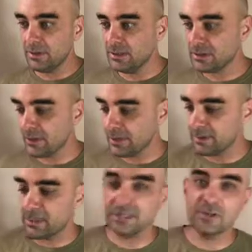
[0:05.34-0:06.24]
be sweaty,
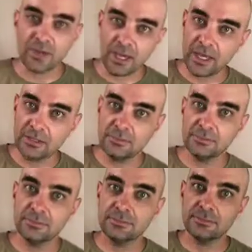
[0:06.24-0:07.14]
but that's okay,
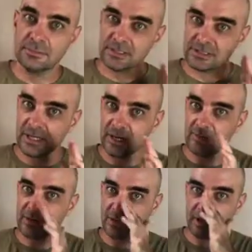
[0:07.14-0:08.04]
because today
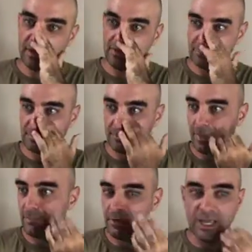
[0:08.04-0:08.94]
I'm excited.
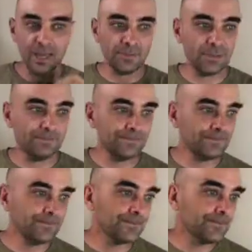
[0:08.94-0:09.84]
I'm pretty happy.
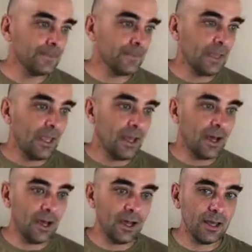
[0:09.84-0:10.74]

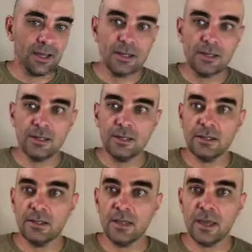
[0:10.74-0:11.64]

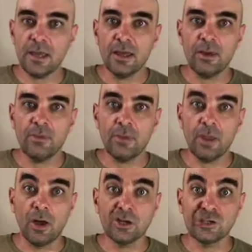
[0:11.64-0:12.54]
I
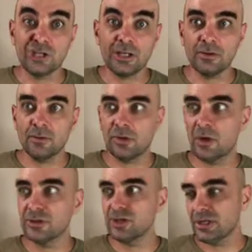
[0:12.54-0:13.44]
am launching,
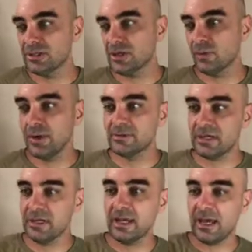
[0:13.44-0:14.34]
it's on the
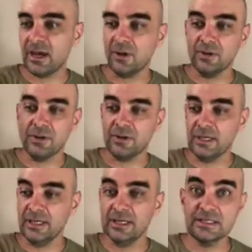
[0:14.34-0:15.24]
website now. There
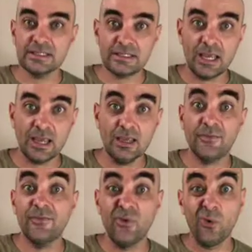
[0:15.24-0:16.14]
is a
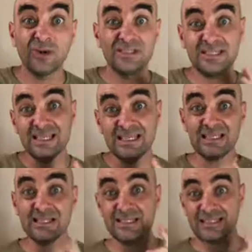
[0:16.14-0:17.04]

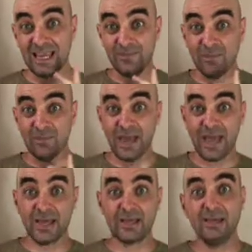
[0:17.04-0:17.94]
4-season sample
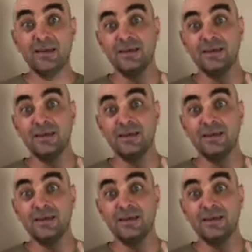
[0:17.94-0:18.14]
pack